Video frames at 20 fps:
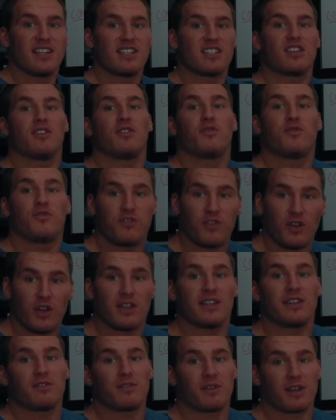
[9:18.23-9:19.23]
to
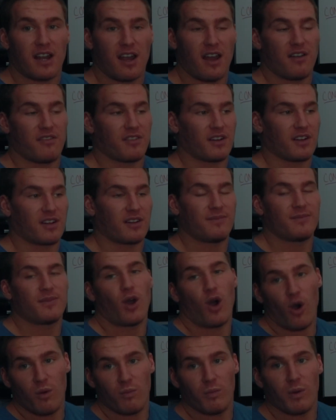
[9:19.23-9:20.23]
fully recover
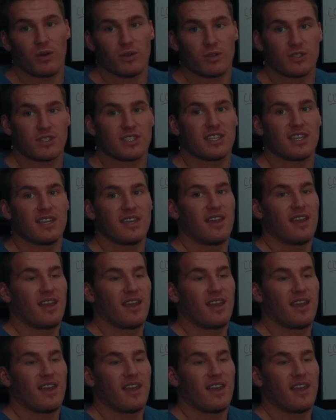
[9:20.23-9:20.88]
almost,